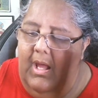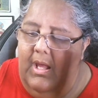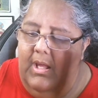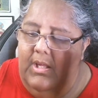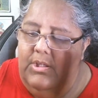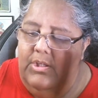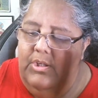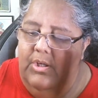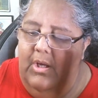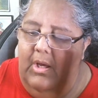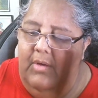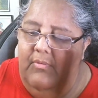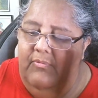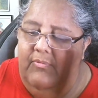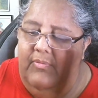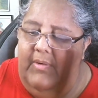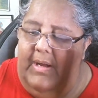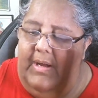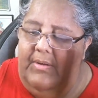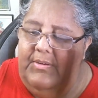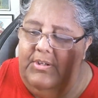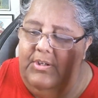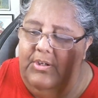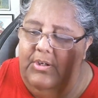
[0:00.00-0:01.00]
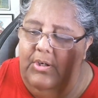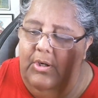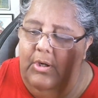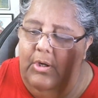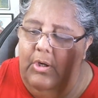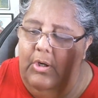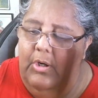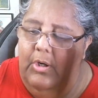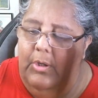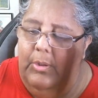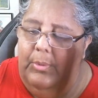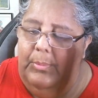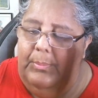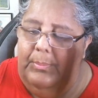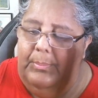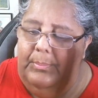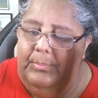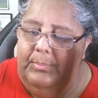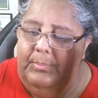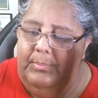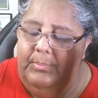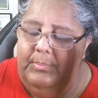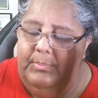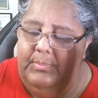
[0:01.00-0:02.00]
You have found your home,
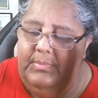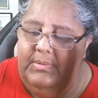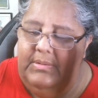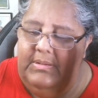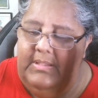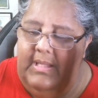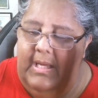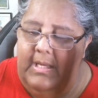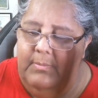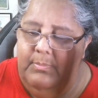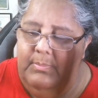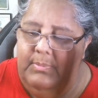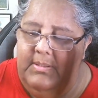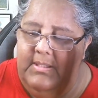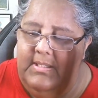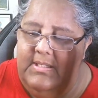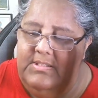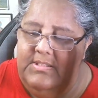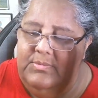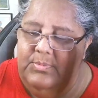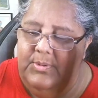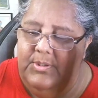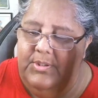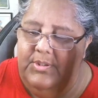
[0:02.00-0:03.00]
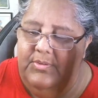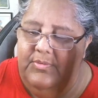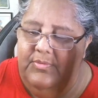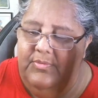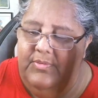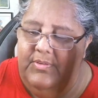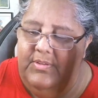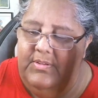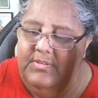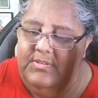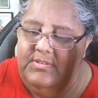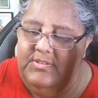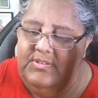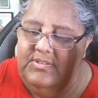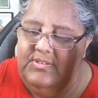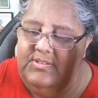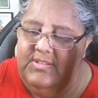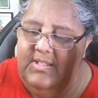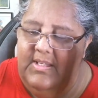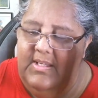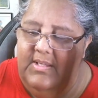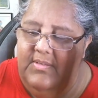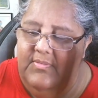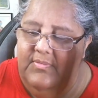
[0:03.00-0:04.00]
that place where you feel
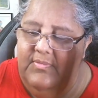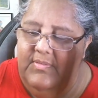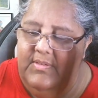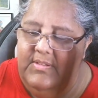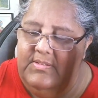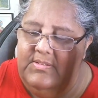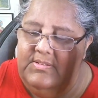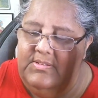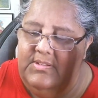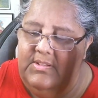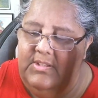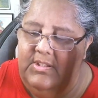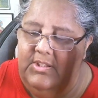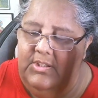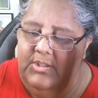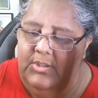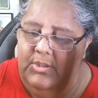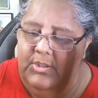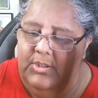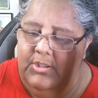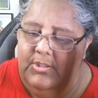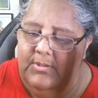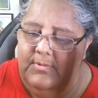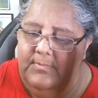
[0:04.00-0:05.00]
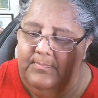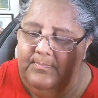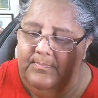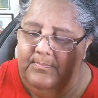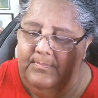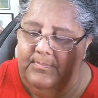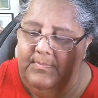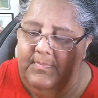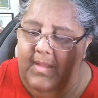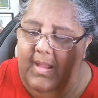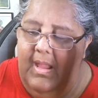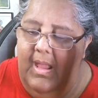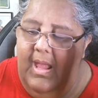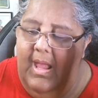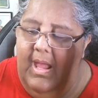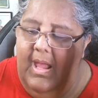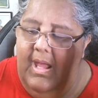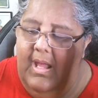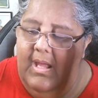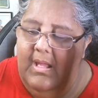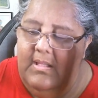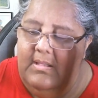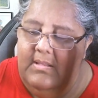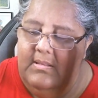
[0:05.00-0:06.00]
safe and secure.
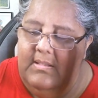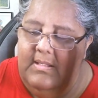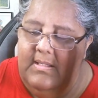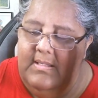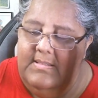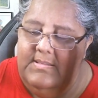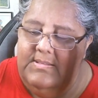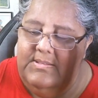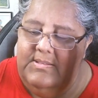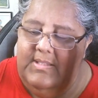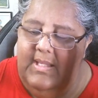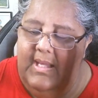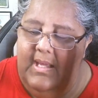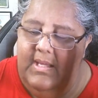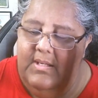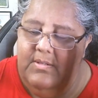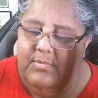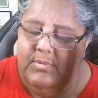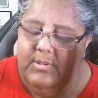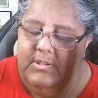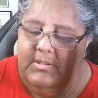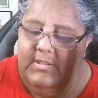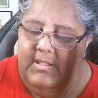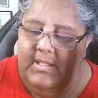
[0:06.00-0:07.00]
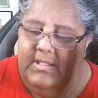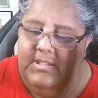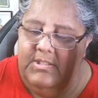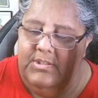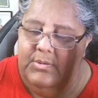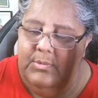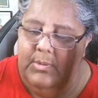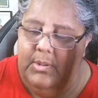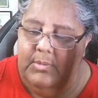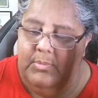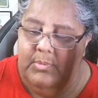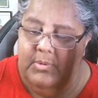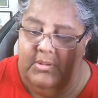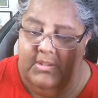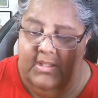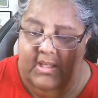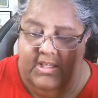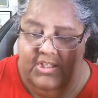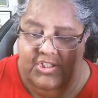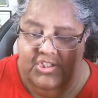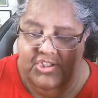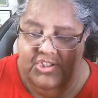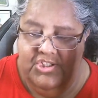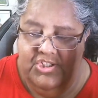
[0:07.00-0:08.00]
This can relate to a
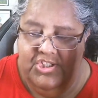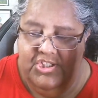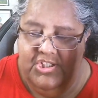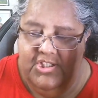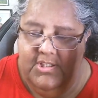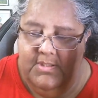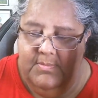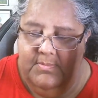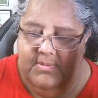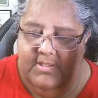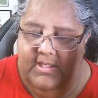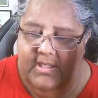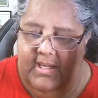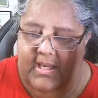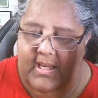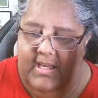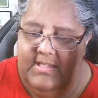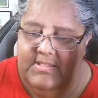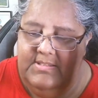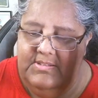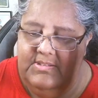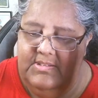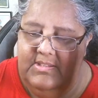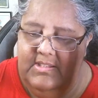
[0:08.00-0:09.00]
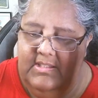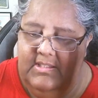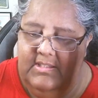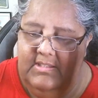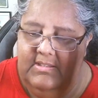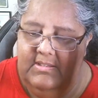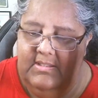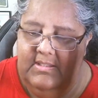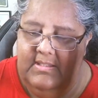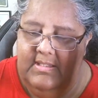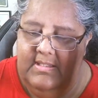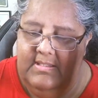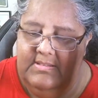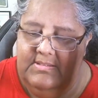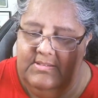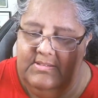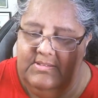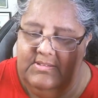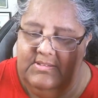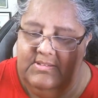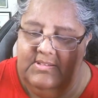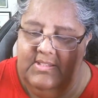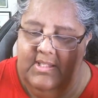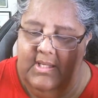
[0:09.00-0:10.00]
relationship that has taken the
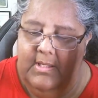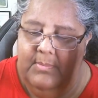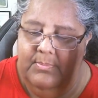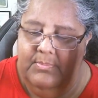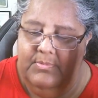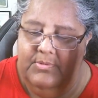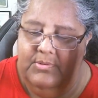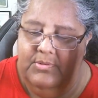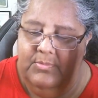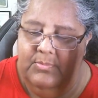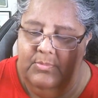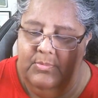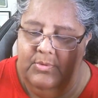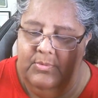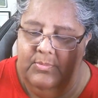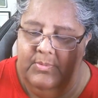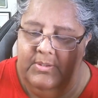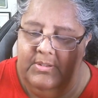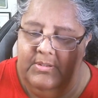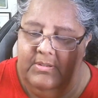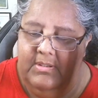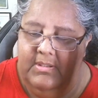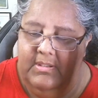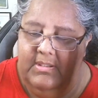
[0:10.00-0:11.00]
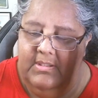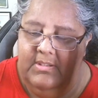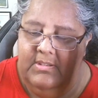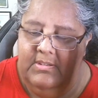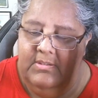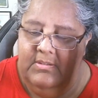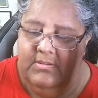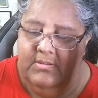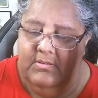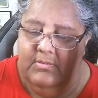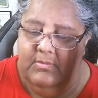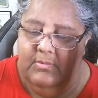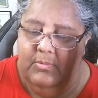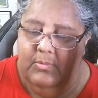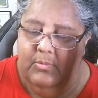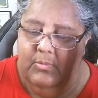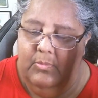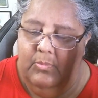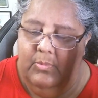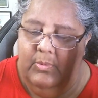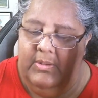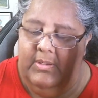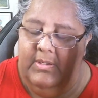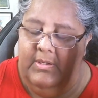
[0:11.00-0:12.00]
next step to moving in
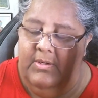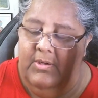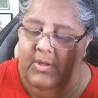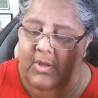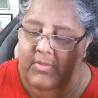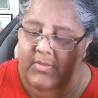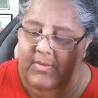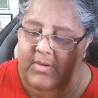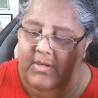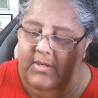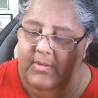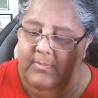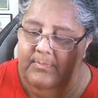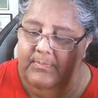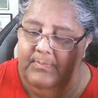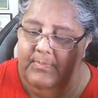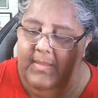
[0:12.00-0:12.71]
with another.